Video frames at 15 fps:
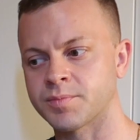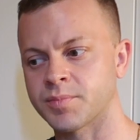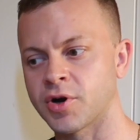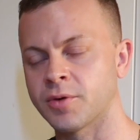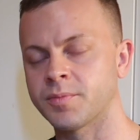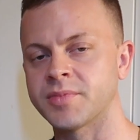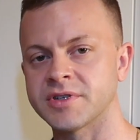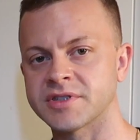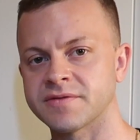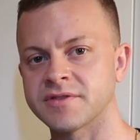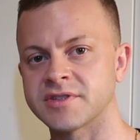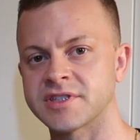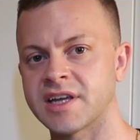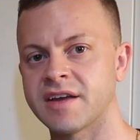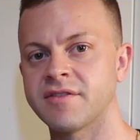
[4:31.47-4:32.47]
purpose for
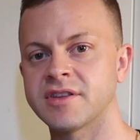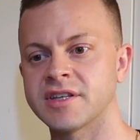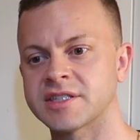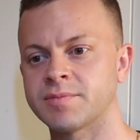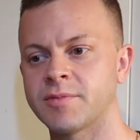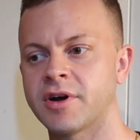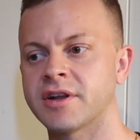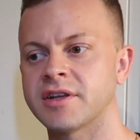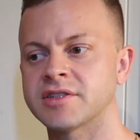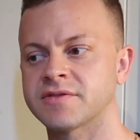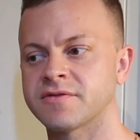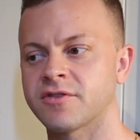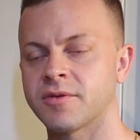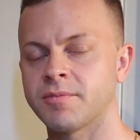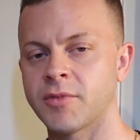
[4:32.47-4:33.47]
saving this money is
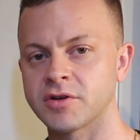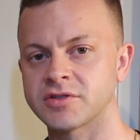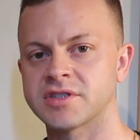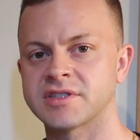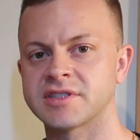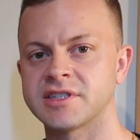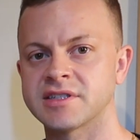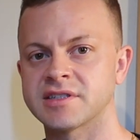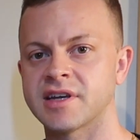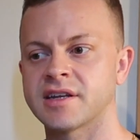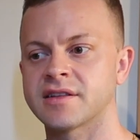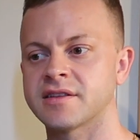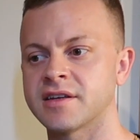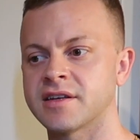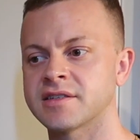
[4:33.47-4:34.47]
for emergencies
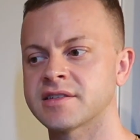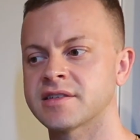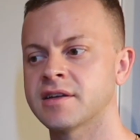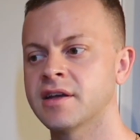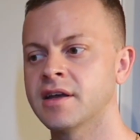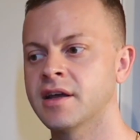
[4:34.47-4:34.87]
like this.